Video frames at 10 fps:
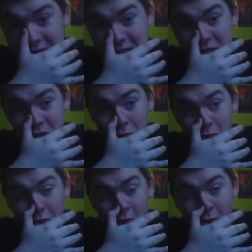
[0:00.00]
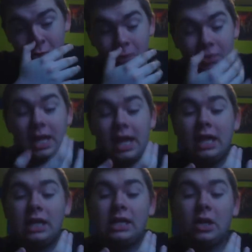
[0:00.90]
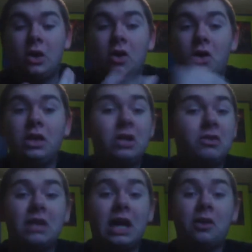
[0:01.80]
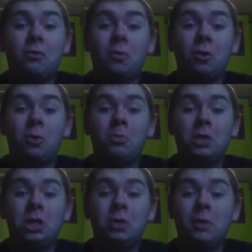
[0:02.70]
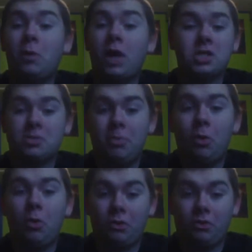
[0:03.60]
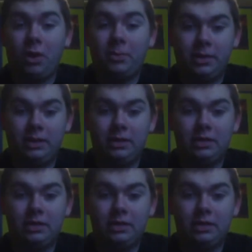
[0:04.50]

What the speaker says: you, someone would think, on the other side of the room, you'd be watching porn or something.